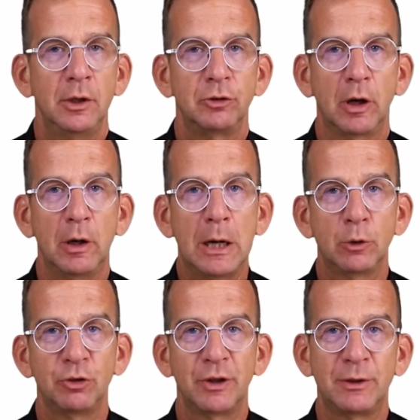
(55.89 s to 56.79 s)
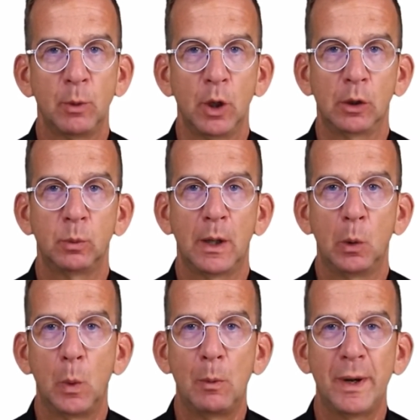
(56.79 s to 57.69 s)
So how does that work?
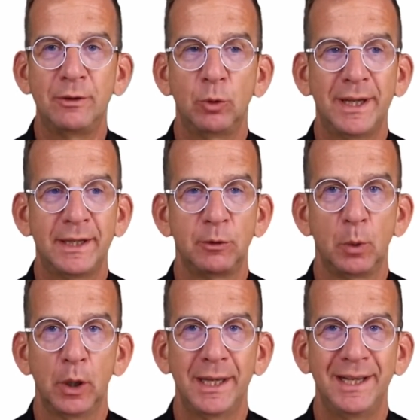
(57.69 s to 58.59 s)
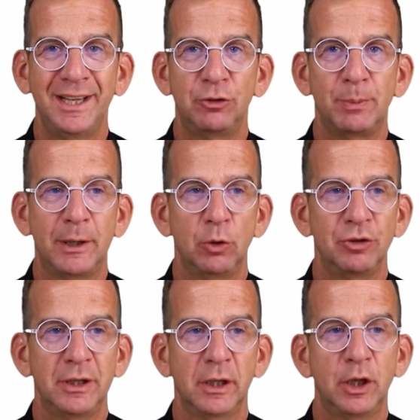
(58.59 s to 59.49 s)
Well, one way to get it working is by
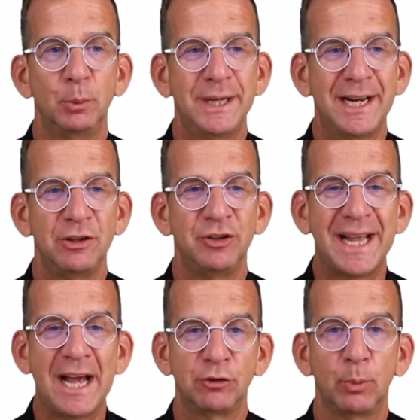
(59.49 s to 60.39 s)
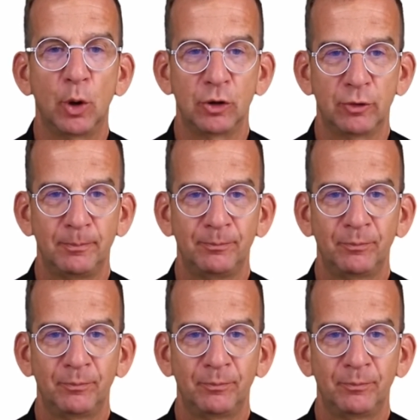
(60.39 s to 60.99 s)
using the Kubernetes dashboard.